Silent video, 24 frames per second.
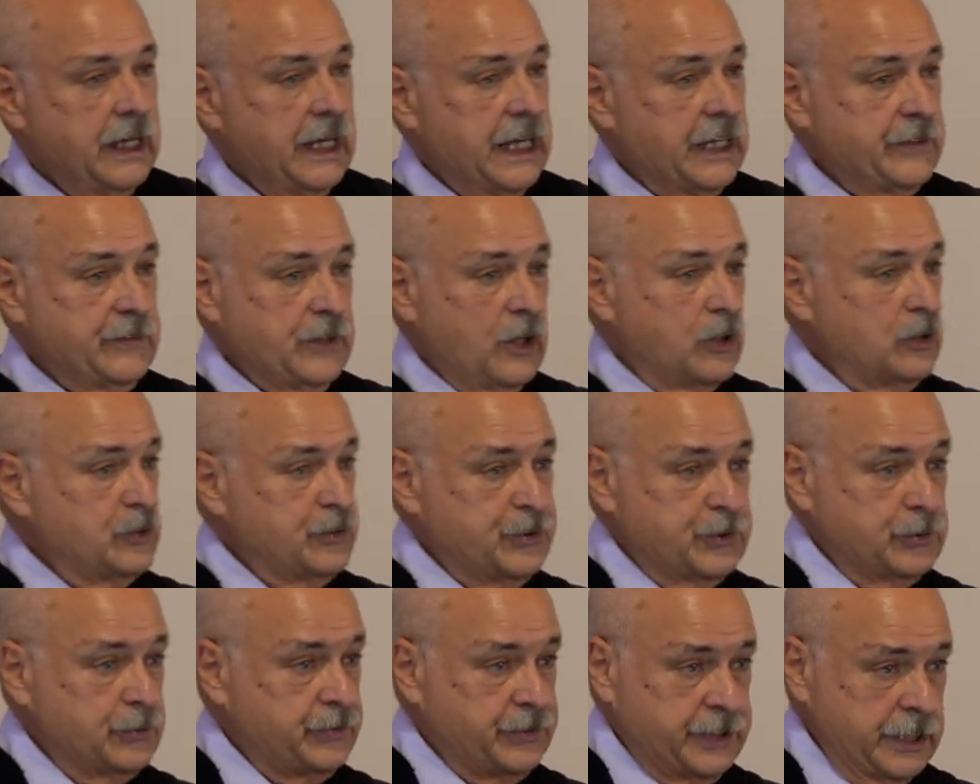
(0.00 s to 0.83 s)
and
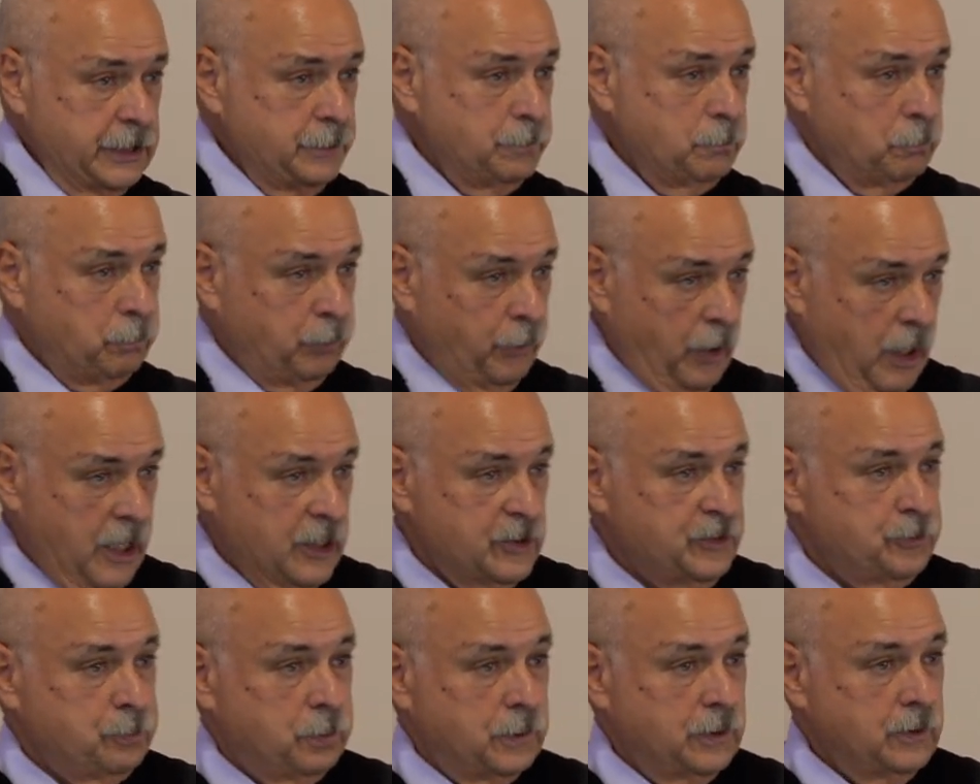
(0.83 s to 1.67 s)
those who didn't
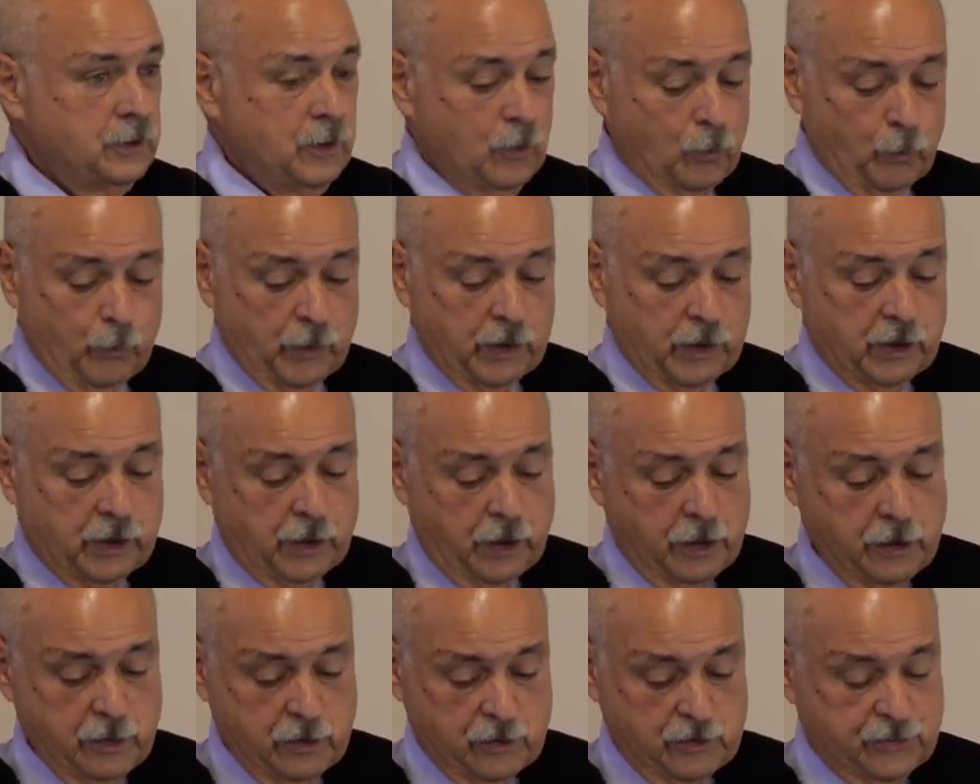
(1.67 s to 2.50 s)
prosper were
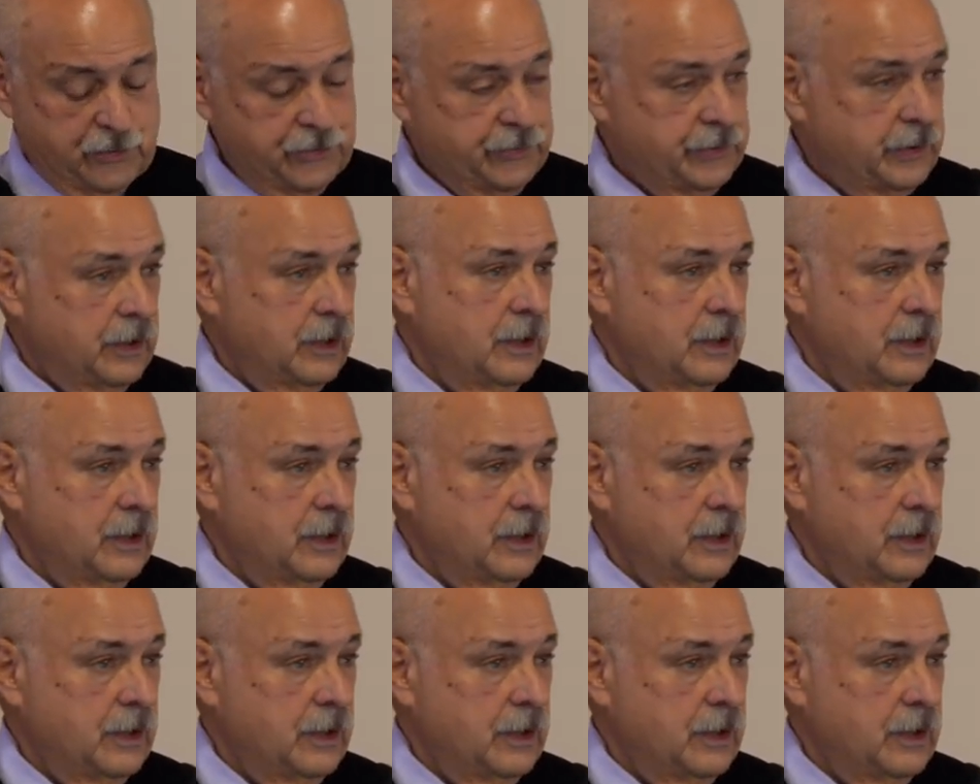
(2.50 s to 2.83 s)
cursed.